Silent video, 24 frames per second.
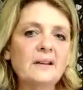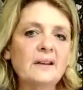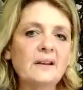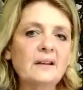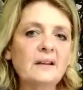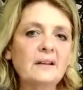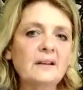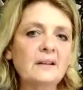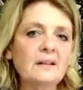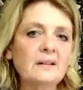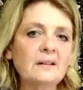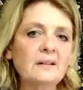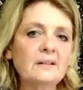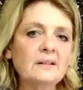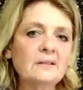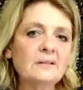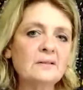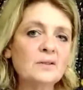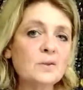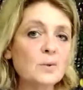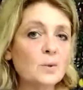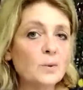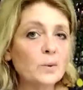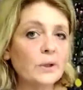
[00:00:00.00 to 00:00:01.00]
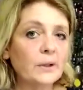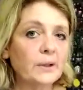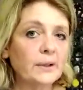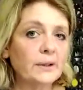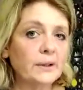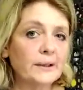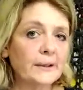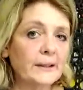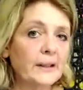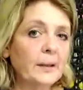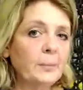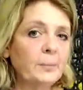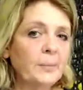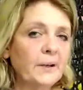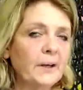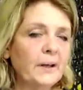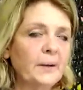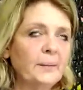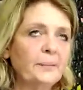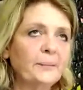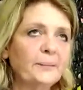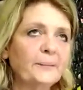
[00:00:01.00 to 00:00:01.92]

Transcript: the doorkeeper,